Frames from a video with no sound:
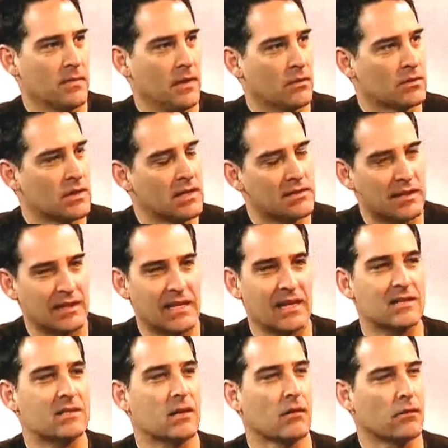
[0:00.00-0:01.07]
It's like
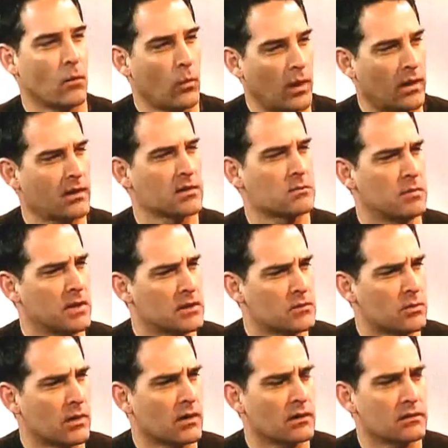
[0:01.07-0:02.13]
that self-awareness piece
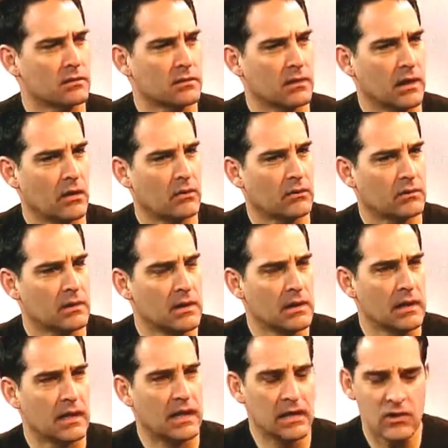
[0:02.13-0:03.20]
where,
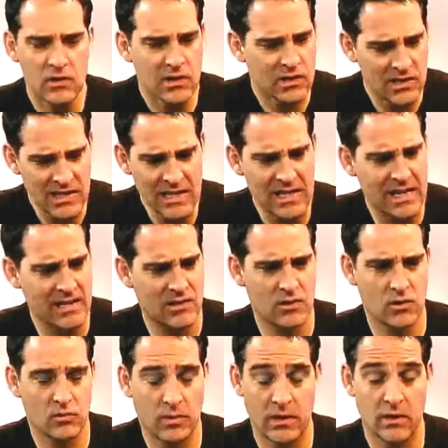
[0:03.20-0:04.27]
and I used to see kids do
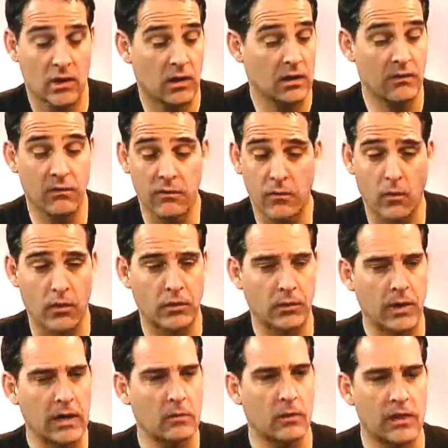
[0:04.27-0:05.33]
this when I taught even fourth
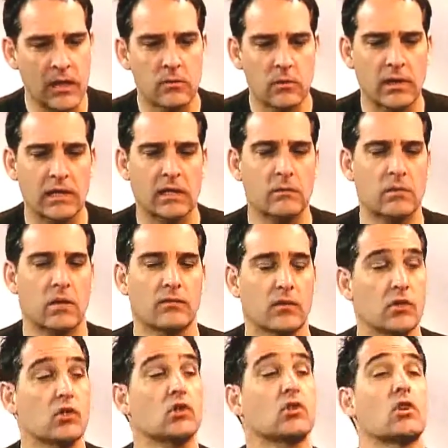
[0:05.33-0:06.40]
grade, where kids would get themselves
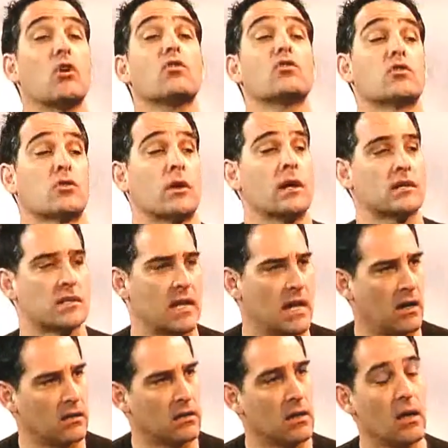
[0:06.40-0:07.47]
so stressed
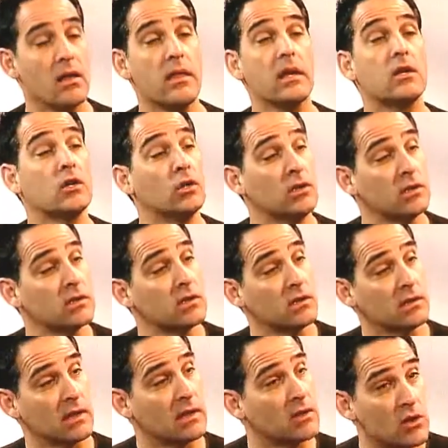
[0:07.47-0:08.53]
out they
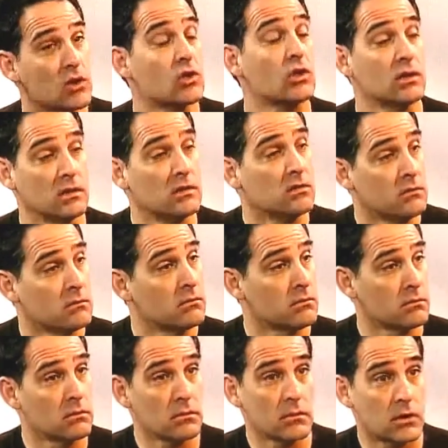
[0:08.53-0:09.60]
just couldn't
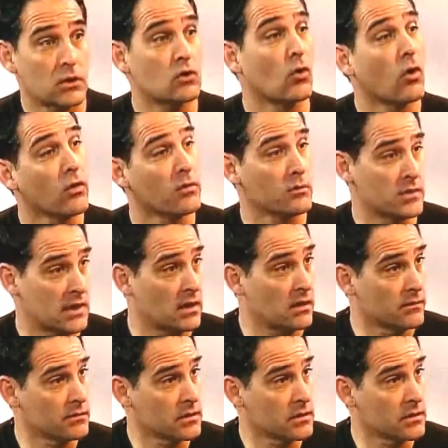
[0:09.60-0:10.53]
control themselves.